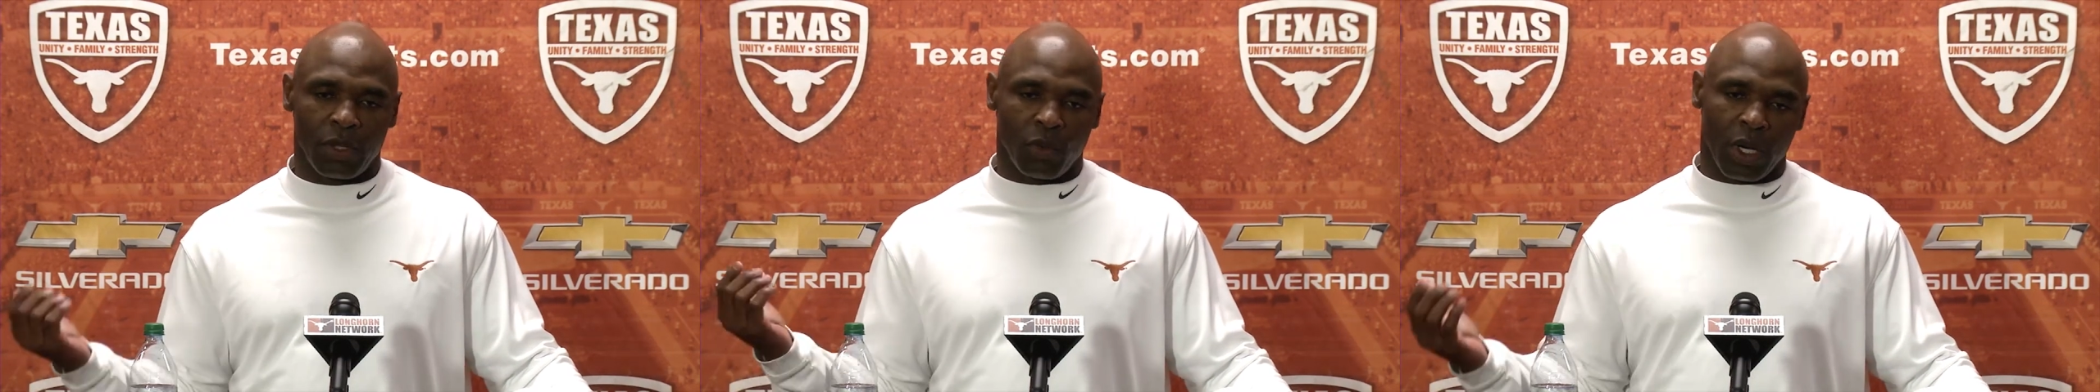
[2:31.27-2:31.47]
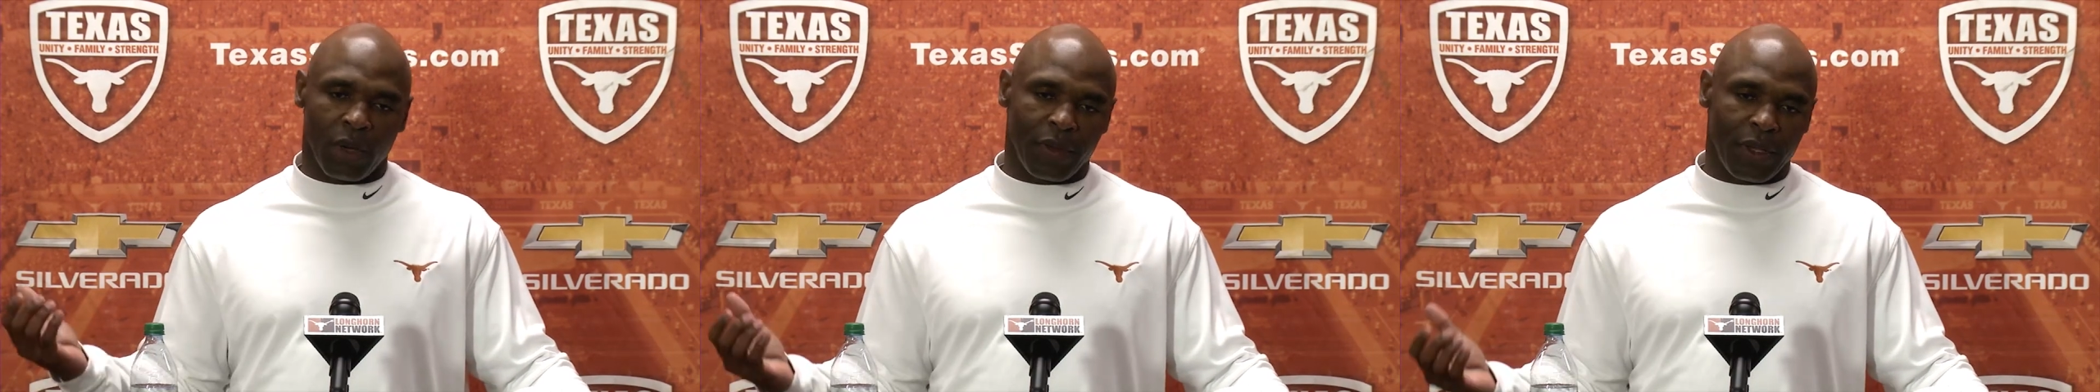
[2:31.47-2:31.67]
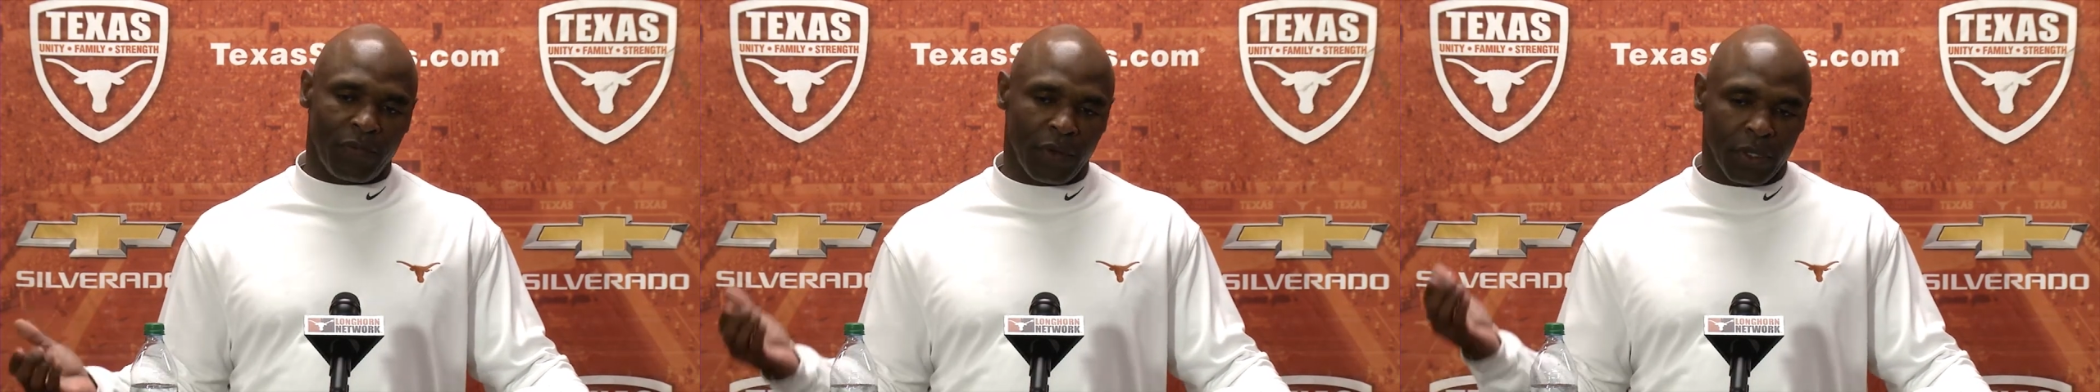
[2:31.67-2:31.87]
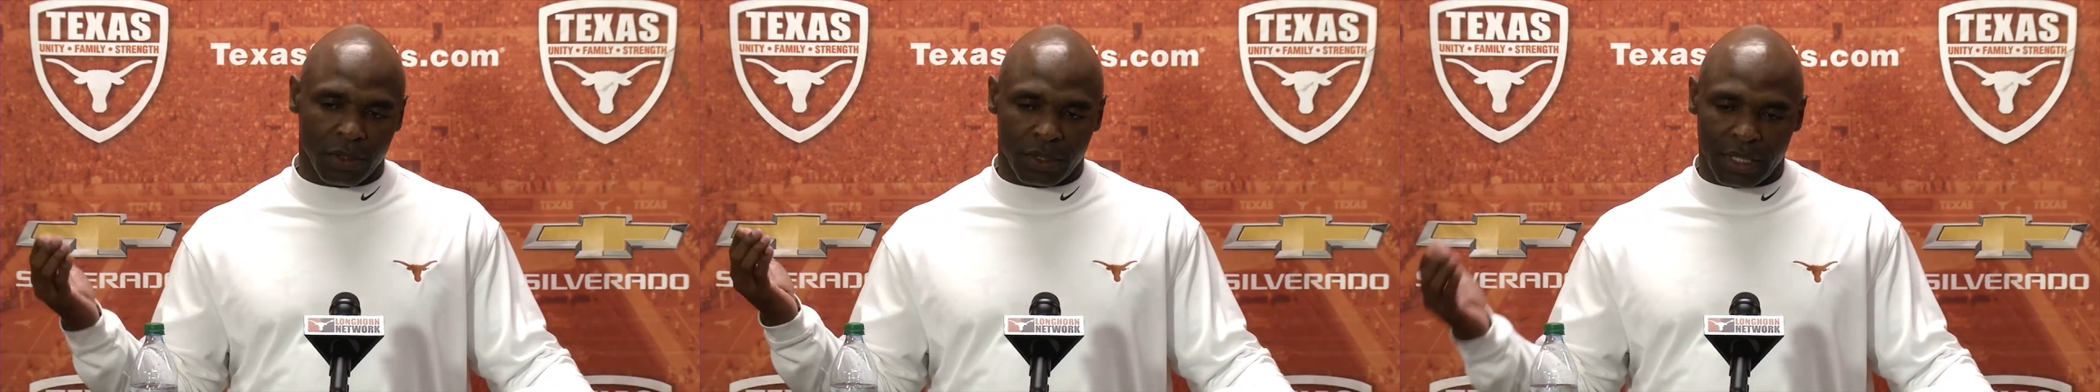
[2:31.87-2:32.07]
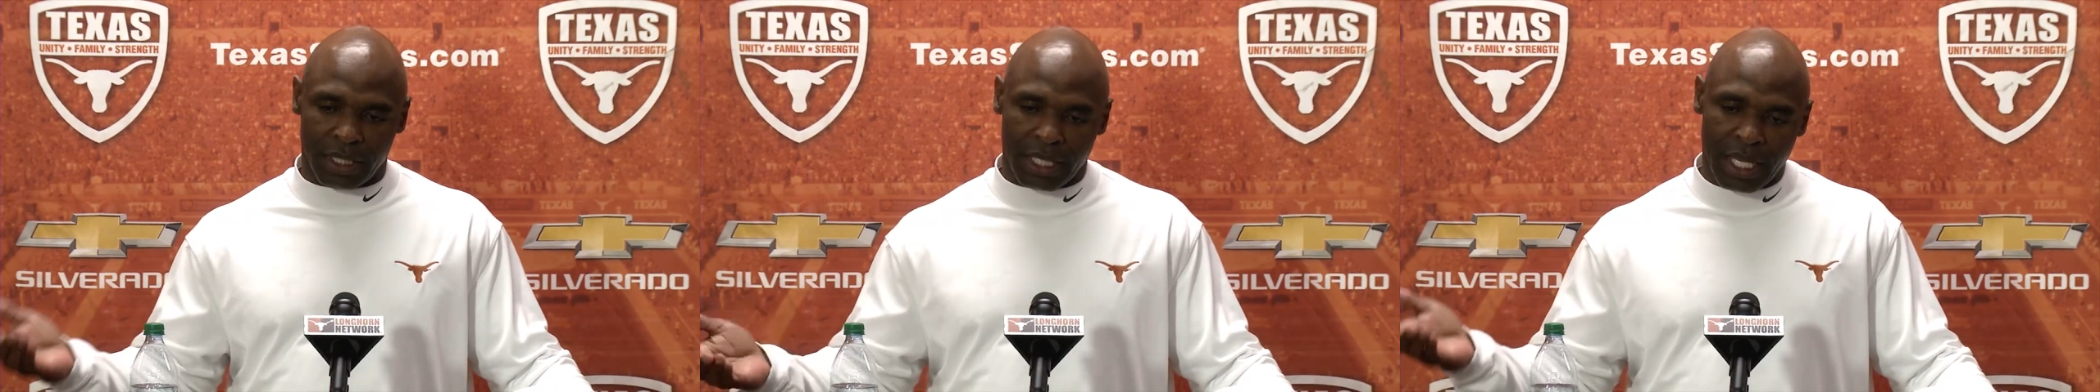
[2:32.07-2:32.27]
Wherever he
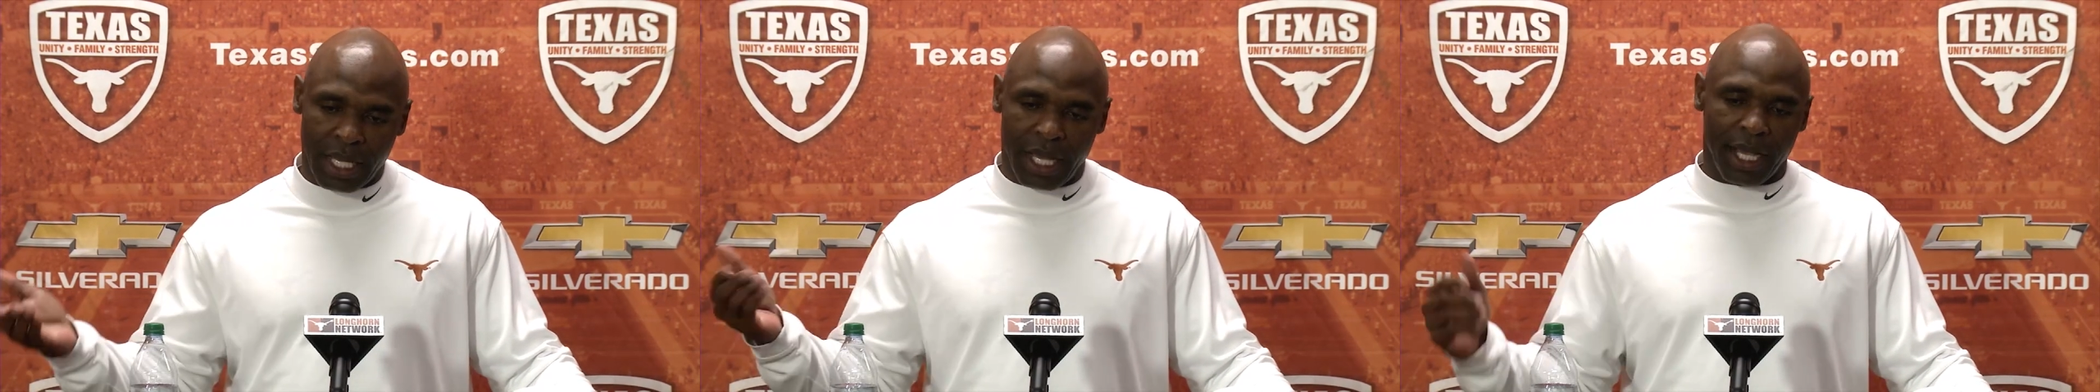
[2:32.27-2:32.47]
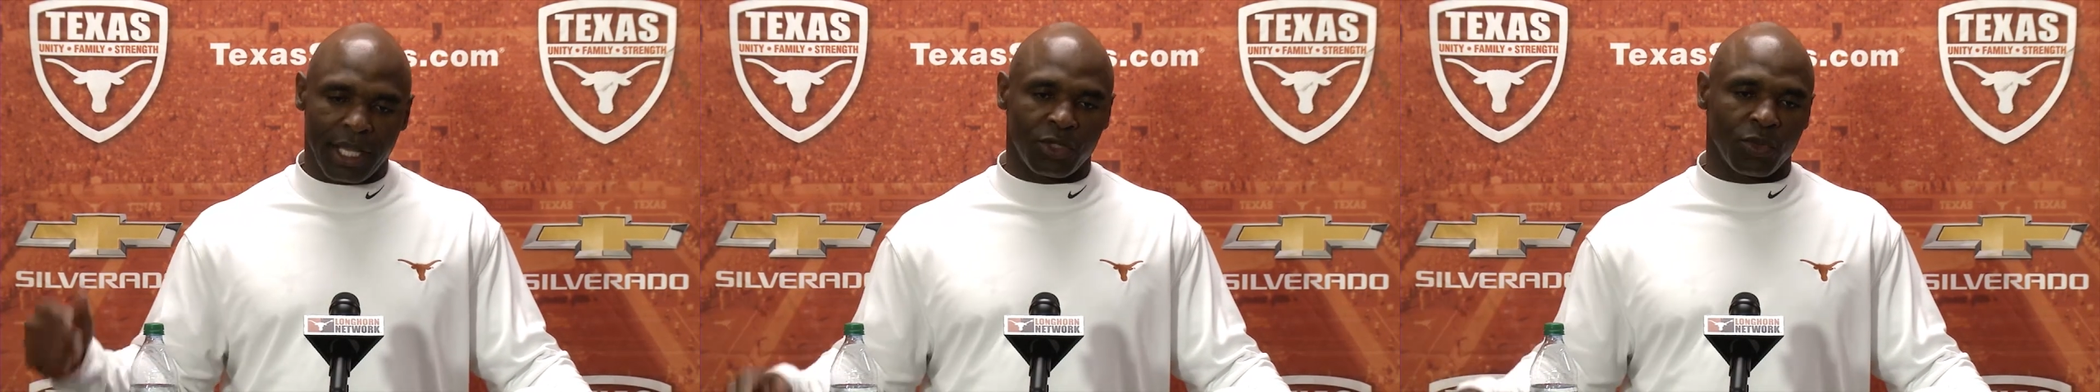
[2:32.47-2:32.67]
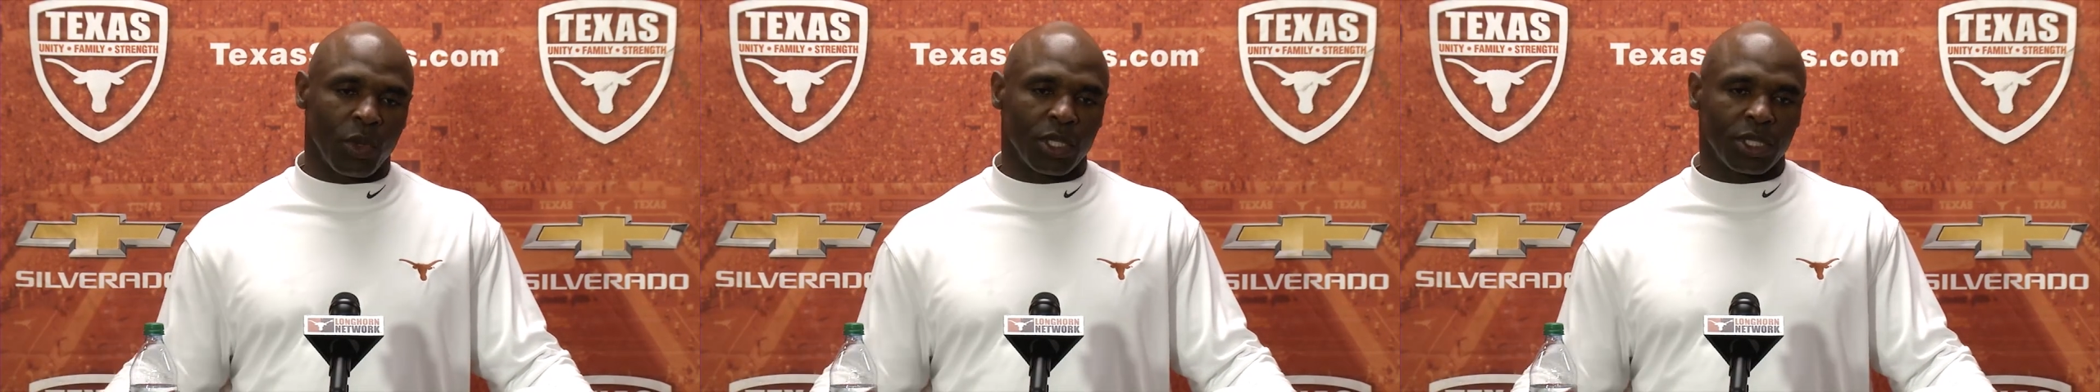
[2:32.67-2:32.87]
fields it, that's where